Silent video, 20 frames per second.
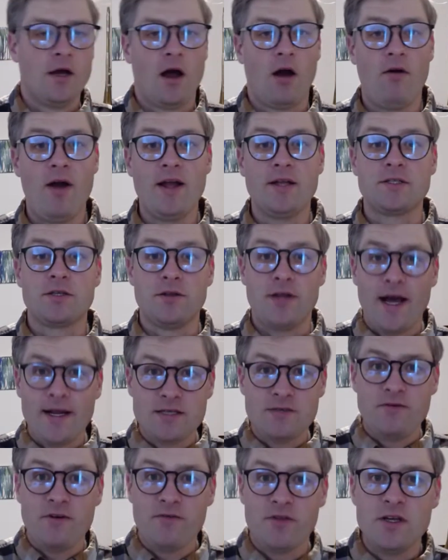All right, so
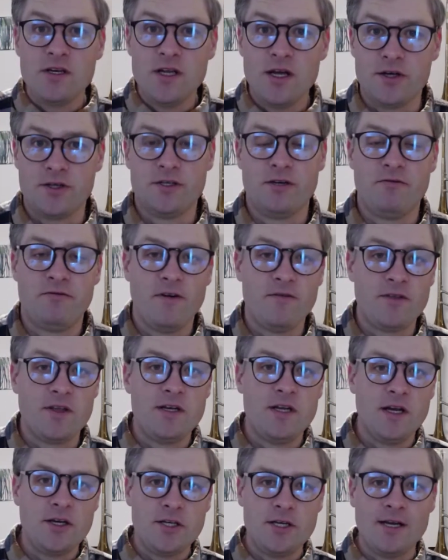that's 5th edition. 5th
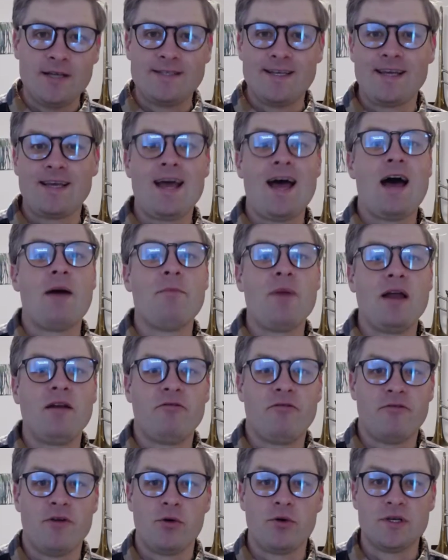edition is a
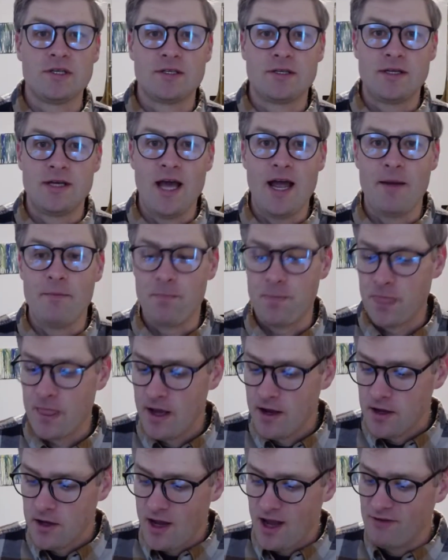combat-focused game.
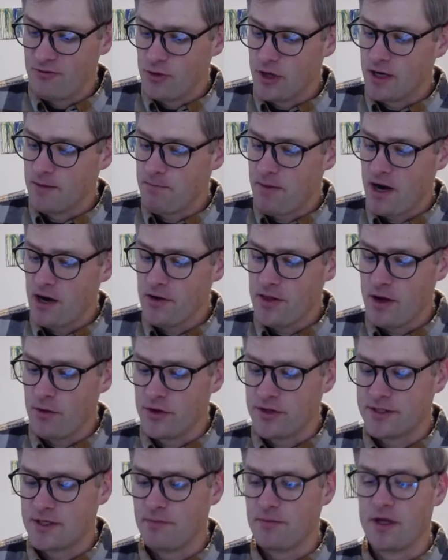If we compare that
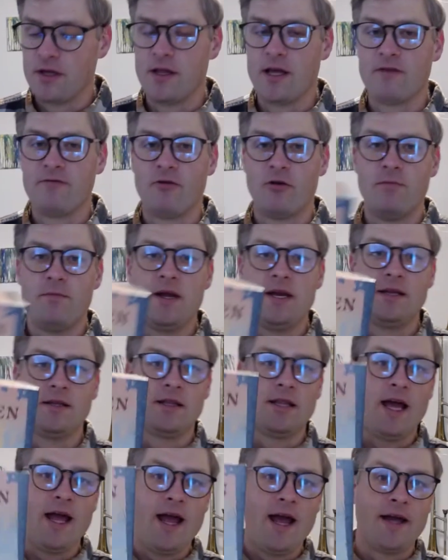with something like
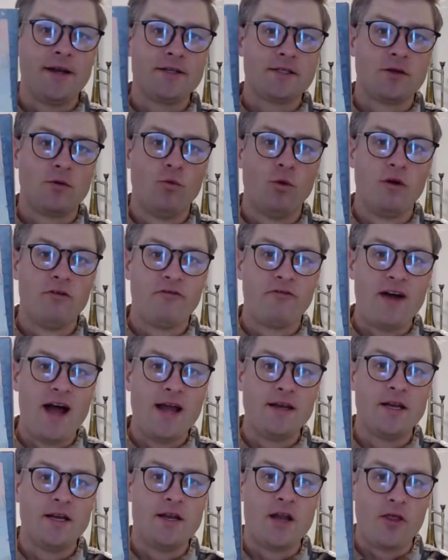Forbidden Lands, we'll
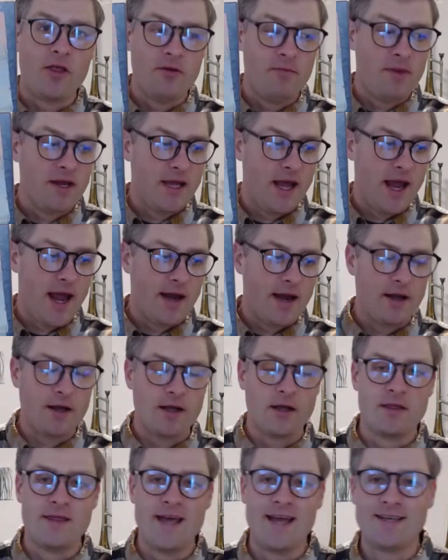find another
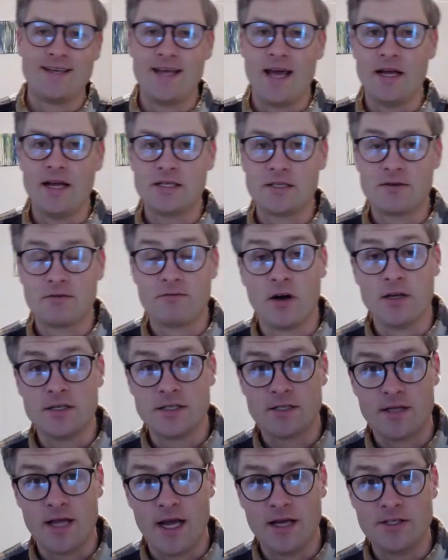mechanic that takes front
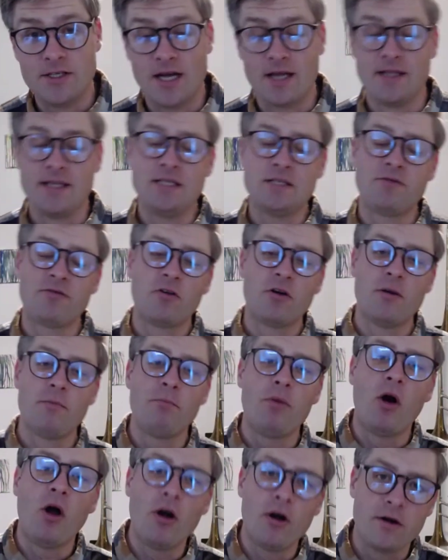stage, at least for a
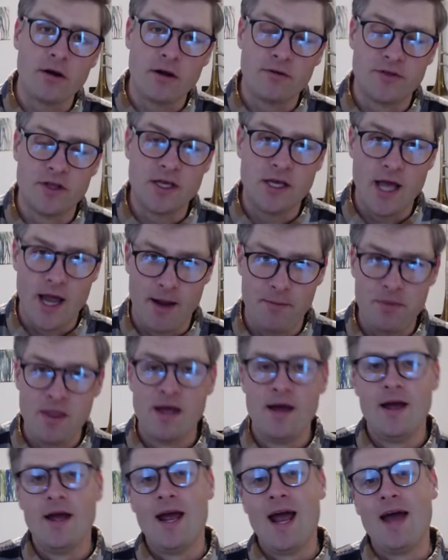part of the game,
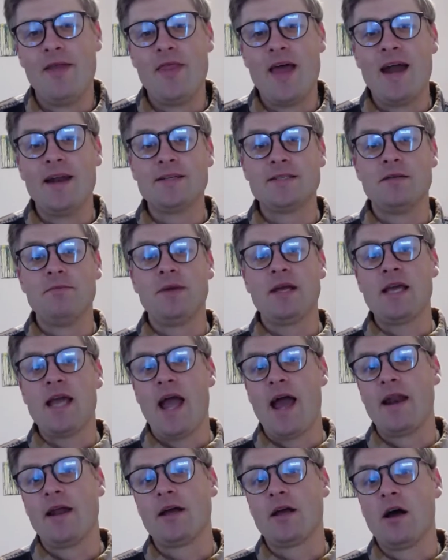and that is the
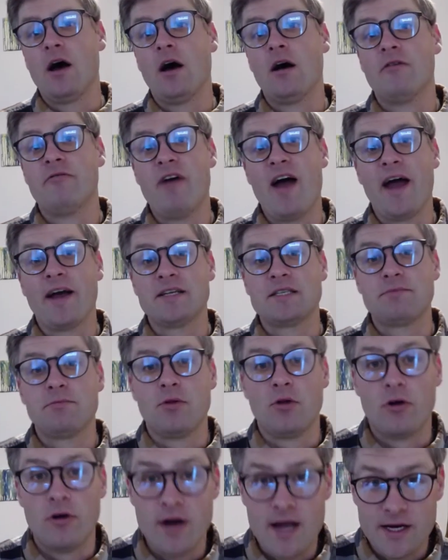mechanic of
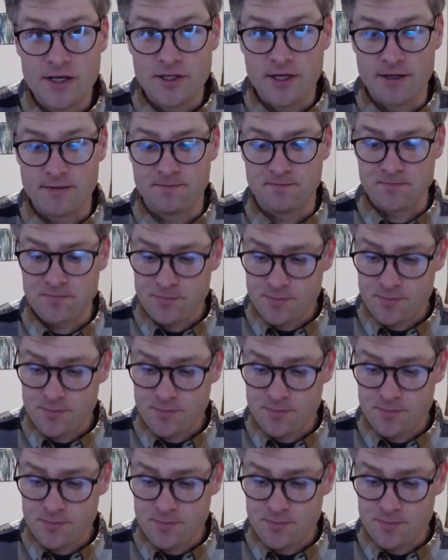exploration.